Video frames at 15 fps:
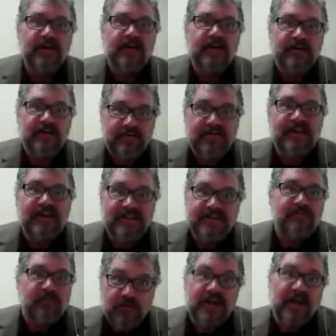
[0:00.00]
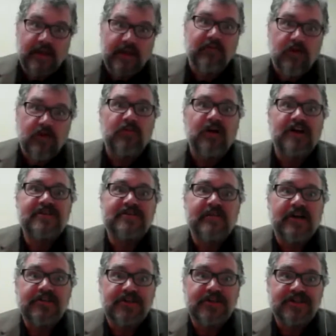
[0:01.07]
these really robust
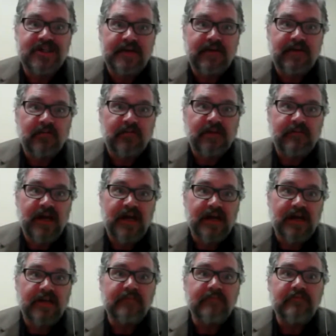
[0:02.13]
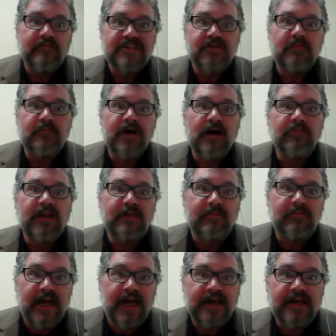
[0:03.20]
measures like public banking. So a public
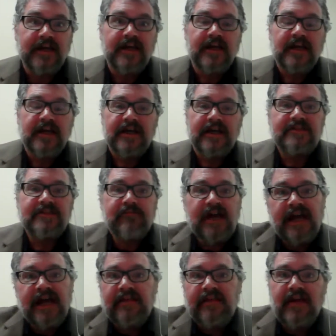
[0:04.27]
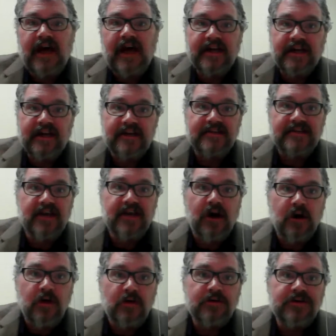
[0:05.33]
bank is a bank that is
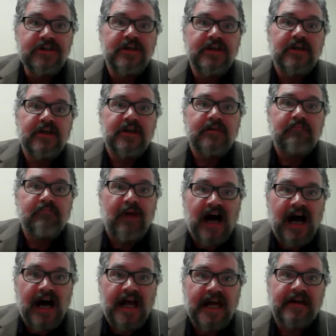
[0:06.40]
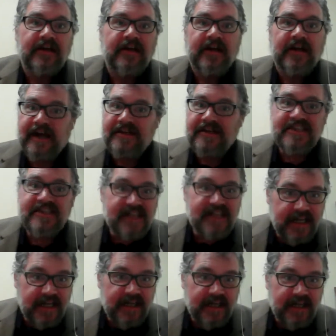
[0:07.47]
owned by a
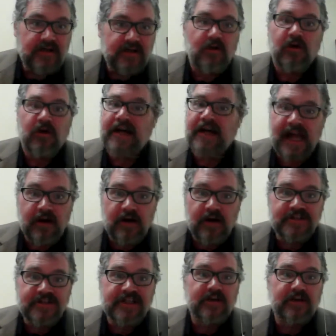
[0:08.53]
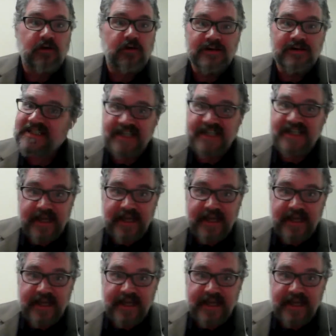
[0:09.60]
city or a county or a state,